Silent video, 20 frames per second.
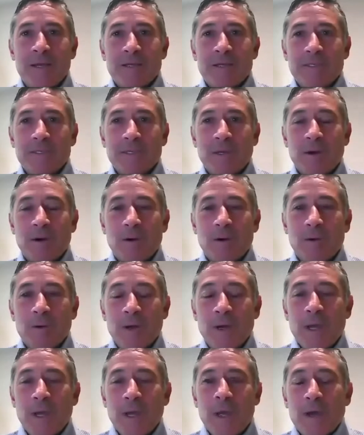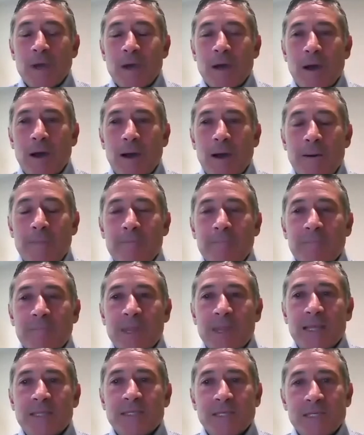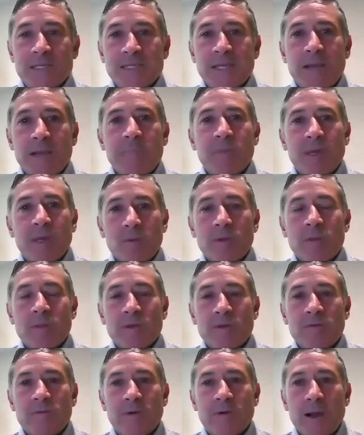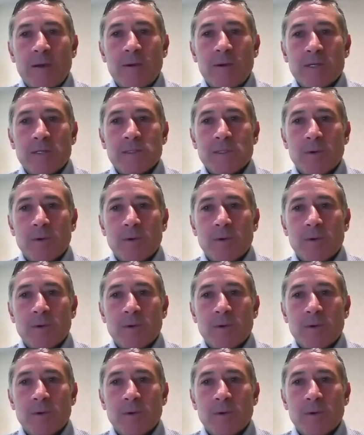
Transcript: So it's the same thing with this virus.